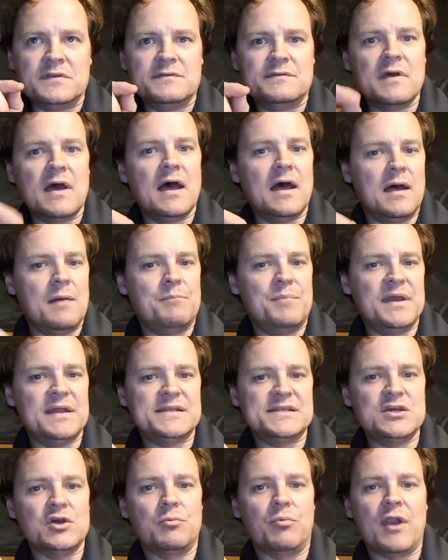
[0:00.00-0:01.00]
a big
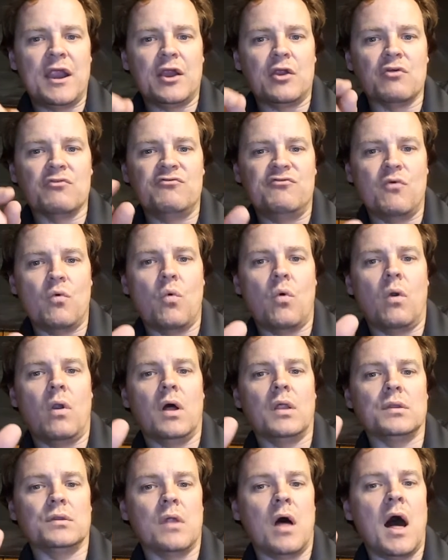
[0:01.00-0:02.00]
deal breaker for a
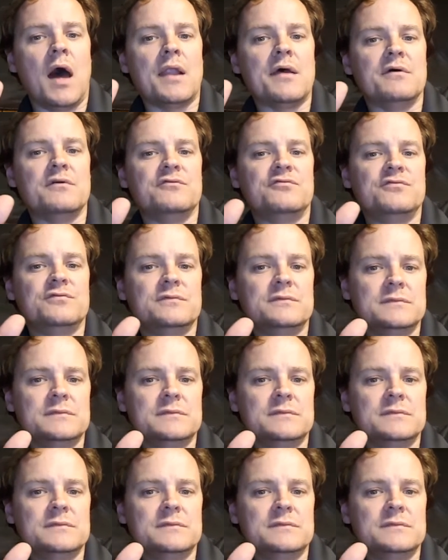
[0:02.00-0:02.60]
lot of